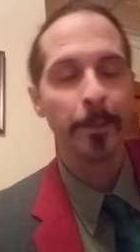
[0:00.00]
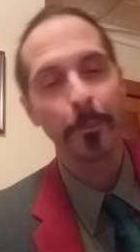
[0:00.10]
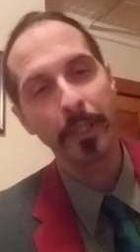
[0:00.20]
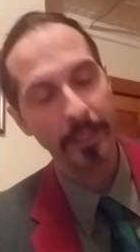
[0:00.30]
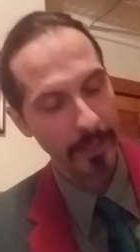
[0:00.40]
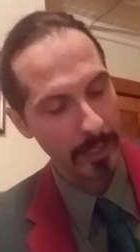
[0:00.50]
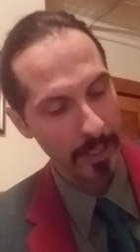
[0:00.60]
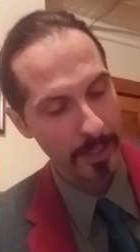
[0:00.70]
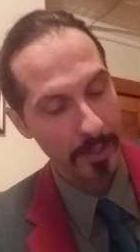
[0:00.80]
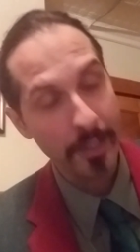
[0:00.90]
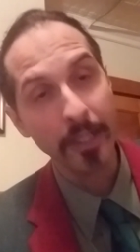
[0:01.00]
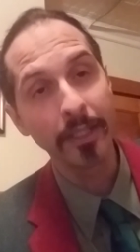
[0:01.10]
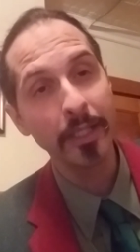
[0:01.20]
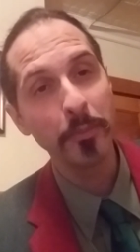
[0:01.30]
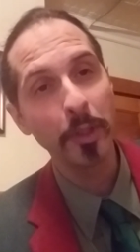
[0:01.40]
But uh, it's a
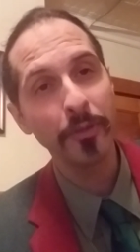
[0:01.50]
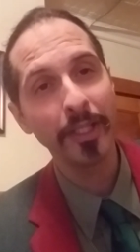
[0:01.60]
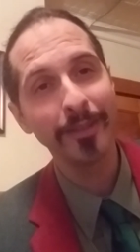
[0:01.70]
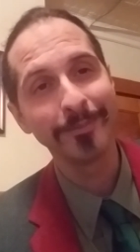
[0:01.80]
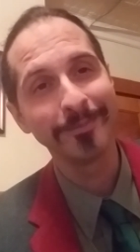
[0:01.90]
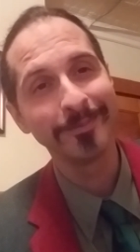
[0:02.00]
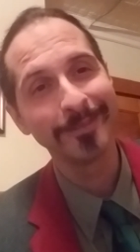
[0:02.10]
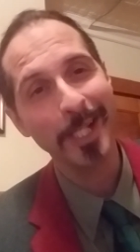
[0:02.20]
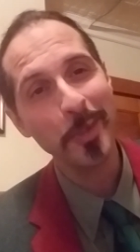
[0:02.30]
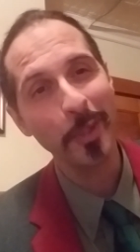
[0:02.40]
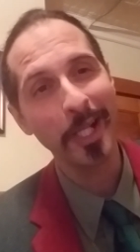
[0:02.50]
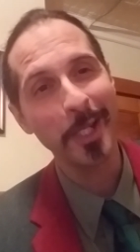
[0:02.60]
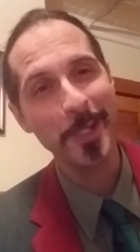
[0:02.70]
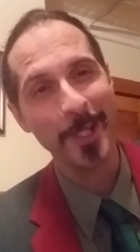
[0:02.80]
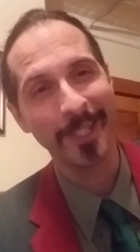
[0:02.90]
clean movie. that's what I
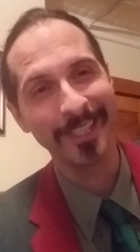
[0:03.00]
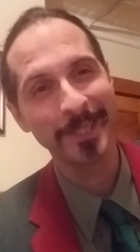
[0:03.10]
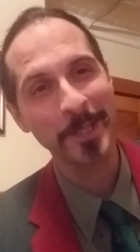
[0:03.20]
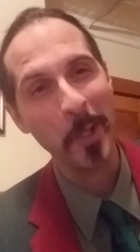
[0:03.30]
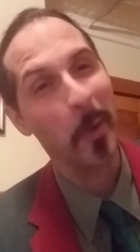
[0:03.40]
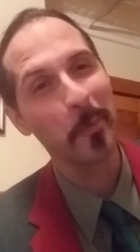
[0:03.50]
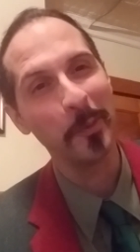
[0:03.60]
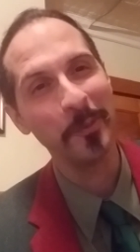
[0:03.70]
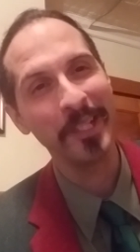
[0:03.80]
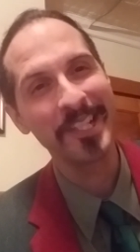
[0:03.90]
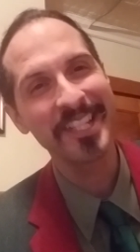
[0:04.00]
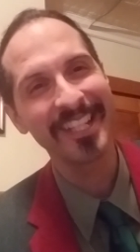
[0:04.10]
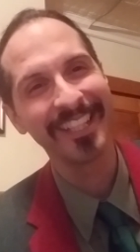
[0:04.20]
enjoy, old movies.